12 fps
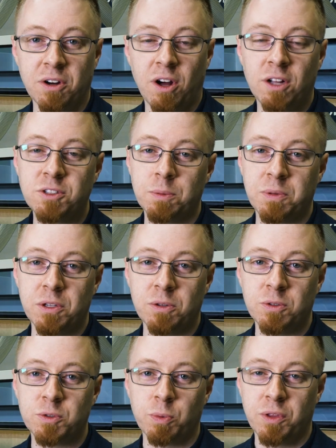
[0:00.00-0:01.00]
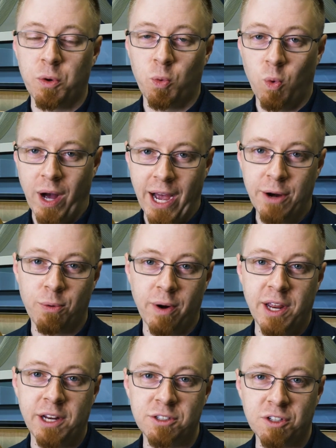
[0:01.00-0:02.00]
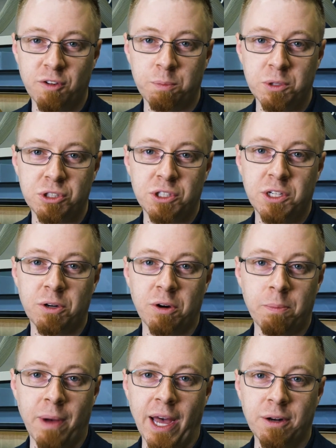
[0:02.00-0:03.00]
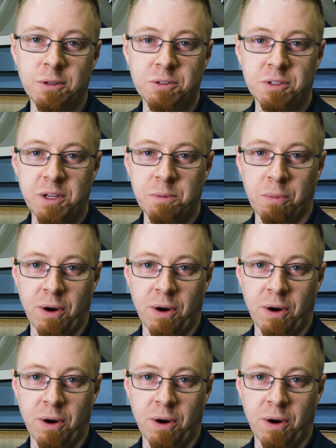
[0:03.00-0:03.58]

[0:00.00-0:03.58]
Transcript: can also be used with a wide range of machinery models and